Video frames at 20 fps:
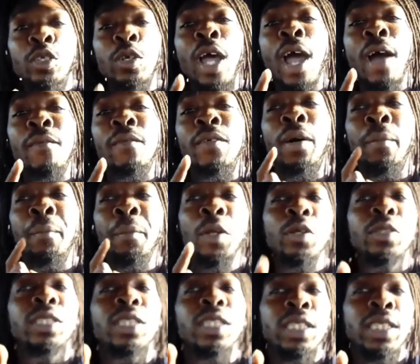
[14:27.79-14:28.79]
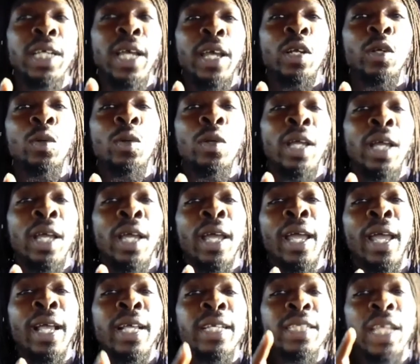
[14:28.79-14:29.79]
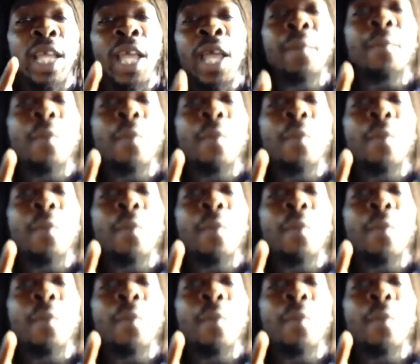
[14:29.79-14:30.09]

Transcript: also have a music channel. It's